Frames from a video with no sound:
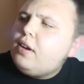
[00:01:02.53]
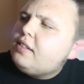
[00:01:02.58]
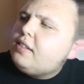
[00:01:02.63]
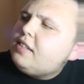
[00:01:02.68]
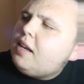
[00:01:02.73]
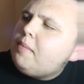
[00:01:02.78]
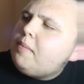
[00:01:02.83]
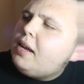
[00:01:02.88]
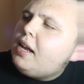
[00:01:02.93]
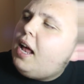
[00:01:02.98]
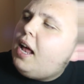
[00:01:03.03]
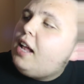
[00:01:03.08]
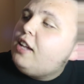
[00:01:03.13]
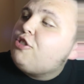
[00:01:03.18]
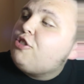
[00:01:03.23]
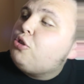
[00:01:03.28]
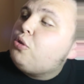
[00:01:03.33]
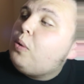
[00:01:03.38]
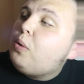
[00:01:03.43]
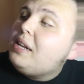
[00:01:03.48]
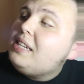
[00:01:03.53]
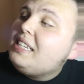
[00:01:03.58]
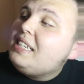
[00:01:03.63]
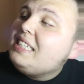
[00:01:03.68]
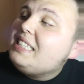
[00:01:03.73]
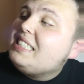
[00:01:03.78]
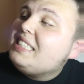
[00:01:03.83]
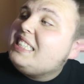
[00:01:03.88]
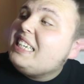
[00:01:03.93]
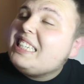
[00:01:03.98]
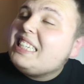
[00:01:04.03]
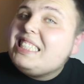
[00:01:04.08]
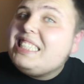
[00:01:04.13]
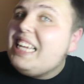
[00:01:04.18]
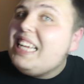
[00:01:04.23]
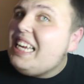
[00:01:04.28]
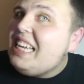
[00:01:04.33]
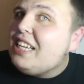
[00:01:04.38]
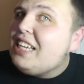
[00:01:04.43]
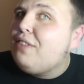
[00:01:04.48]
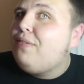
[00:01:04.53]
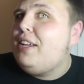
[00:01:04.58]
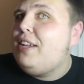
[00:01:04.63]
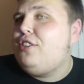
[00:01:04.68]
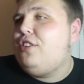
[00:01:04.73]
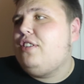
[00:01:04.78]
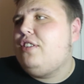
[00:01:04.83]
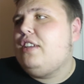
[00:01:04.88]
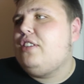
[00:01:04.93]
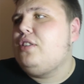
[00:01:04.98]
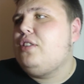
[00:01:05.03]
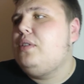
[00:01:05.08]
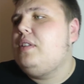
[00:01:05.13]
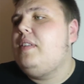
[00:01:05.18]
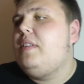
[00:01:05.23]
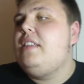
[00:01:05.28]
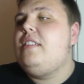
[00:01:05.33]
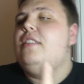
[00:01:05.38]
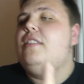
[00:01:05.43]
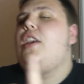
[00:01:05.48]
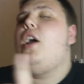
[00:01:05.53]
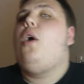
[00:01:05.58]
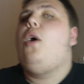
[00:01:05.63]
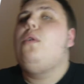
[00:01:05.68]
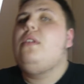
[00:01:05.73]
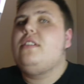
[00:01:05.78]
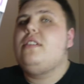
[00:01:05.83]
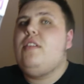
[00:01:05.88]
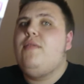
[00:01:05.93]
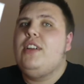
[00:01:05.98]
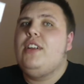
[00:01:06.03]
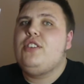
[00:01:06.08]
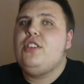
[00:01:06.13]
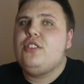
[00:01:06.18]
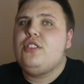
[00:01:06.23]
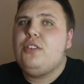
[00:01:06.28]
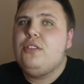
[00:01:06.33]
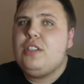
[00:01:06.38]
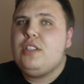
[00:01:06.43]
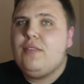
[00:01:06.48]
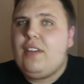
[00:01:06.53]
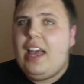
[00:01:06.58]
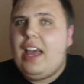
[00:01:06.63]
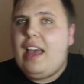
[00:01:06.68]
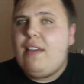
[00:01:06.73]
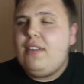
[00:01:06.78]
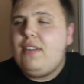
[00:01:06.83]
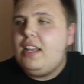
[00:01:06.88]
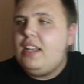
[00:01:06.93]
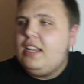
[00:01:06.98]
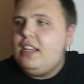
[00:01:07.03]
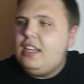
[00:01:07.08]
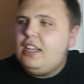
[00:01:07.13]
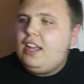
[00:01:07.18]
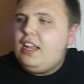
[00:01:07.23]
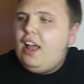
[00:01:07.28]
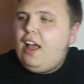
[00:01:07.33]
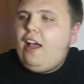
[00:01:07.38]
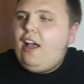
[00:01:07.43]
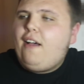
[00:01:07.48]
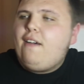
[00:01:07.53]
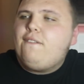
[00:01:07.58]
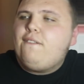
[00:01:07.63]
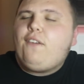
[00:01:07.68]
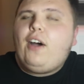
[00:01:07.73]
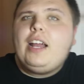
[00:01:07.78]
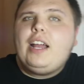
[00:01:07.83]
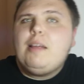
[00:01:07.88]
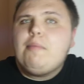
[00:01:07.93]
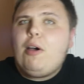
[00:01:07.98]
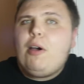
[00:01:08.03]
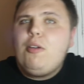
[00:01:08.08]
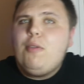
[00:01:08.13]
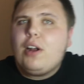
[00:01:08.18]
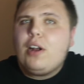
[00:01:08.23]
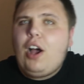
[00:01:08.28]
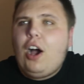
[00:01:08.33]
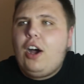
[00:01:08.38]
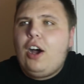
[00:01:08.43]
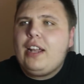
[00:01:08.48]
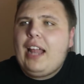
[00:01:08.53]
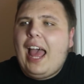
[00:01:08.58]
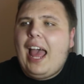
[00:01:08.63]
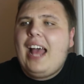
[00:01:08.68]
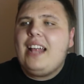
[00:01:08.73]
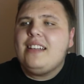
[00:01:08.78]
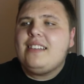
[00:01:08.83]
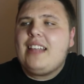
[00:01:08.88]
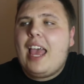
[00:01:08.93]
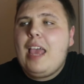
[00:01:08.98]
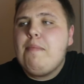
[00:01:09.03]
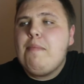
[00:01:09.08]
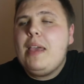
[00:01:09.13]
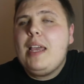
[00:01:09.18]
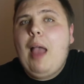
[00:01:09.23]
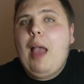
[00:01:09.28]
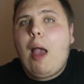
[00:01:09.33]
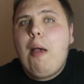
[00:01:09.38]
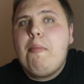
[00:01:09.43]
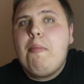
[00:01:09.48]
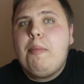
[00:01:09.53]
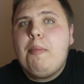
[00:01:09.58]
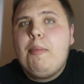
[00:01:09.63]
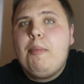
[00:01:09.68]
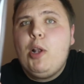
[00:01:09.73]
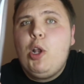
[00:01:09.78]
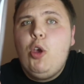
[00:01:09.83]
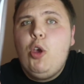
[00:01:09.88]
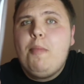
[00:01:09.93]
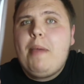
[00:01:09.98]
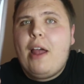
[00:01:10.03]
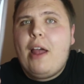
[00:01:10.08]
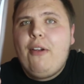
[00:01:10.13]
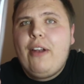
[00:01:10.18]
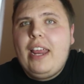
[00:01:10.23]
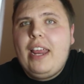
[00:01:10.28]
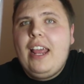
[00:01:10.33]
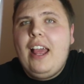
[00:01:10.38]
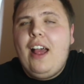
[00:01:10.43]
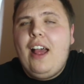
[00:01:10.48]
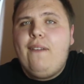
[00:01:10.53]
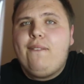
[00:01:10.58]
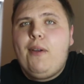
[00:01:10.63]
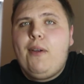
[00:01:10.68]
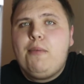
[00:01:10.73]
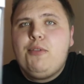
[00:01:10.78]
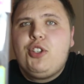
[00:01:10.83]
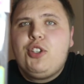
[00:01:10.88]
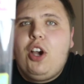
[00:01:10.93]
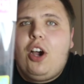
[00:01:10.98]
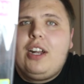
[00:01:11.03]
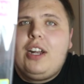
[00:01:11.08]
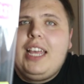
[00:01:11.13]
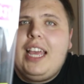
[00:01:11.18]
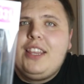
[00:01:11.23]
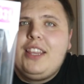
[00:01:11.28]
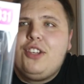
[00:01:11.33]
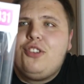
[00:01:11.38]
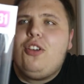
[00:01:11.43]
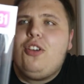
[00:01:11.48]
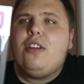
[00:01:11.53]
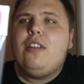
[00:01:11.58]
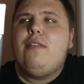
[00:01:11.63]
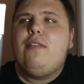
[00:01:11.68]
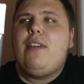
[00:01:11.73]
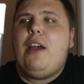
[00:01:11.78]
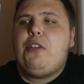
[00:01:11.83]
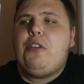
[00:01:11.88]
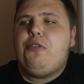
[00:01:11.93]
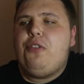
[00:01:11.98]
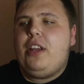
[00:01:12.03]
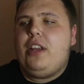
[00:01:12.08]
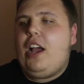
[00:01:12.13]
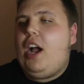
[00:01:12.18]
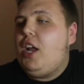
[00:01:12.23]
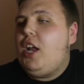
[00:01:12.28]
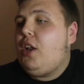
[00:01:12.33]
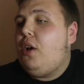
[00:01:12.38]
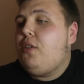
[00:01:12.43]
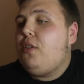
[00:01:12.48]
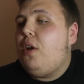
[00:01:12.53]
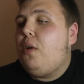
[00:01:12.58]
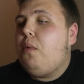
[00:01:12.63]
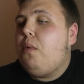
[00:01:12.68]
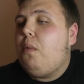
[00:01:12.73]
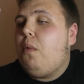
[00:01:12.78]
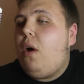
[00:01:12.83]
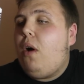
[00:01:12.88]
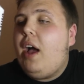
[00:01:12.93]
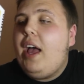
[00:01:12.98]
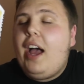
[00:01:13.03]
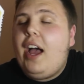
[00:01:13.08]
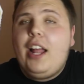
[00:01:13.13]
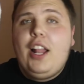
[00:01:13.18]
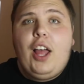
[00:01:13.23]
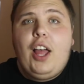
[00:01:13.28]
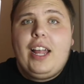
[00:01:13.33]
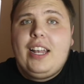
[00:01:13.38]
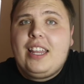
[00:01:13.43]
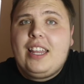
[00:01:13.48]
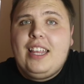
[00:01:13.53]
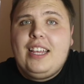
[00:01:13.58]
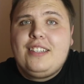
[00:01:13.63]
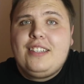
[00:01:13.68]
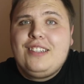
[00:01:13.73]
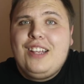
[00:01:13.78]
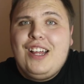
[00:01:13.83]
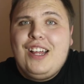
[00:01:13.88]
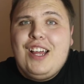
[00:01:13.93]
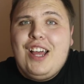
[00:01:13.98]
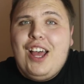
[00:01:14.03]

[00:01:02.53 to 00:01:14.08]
a summer 2016 convention exclusive. This is the oldest convention exclusive I have. Violet Beauregarde as a big blueberry from Charlie and the Chocolate Factory. I don't know why I liked this.